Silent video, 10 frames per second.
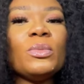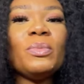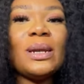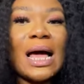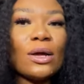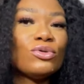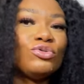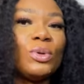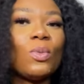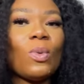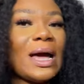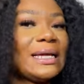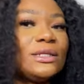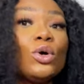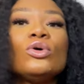with black, goes with
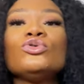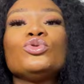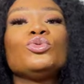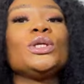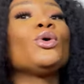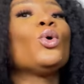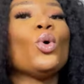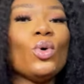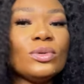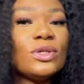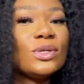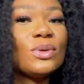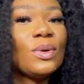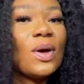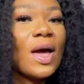white, goes with gold
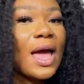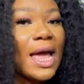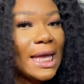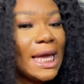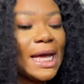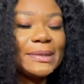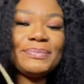too. Yeah.